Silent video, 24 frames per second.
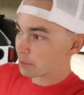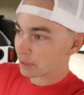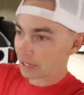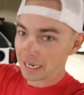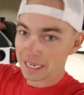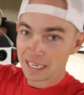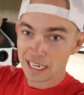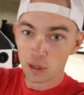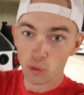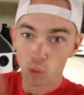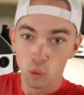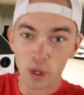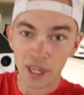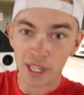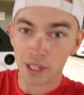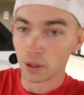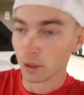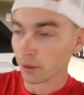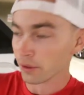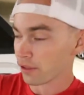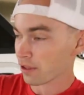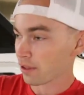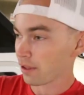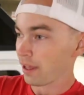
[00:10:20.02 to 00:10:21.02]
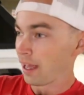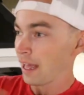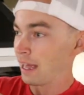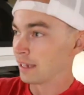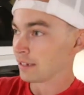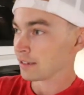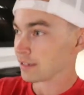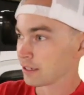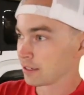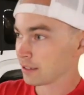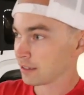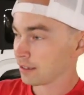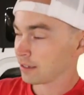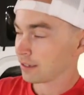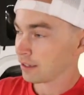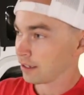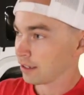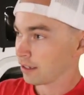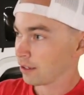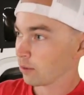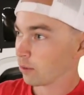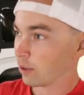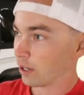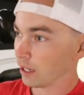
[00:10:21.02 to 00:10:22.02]
but I need wheels. And,
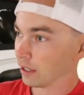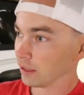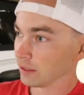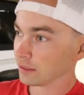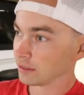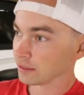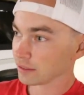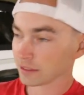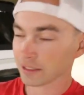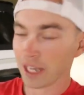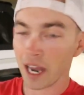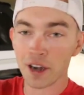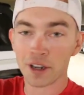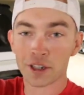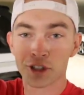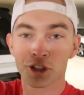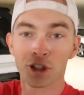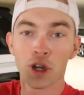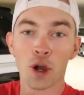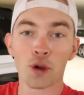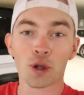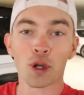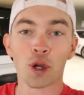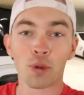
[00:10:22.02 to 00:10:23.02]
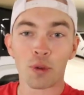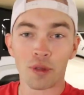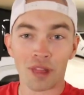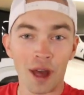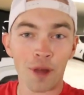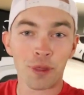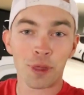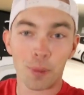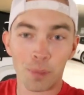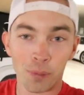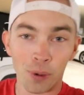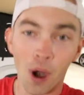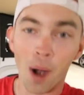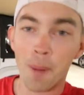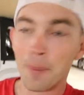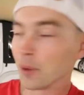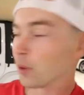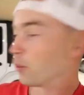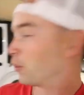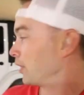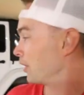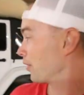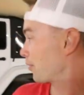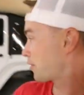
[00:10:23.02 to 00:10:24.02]
well, tires are no good without the
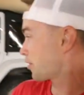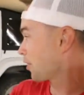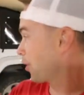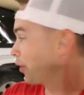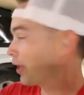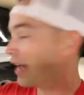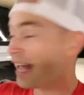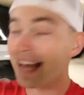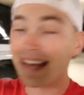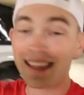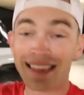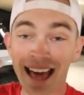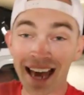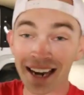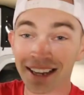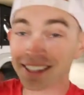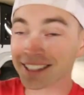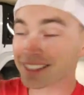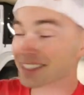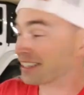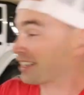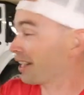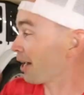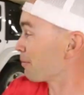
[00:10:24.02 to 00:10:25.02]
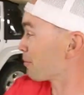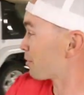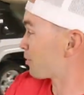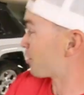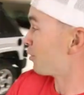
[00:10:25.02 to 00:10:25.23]
proper wheels. So that is to come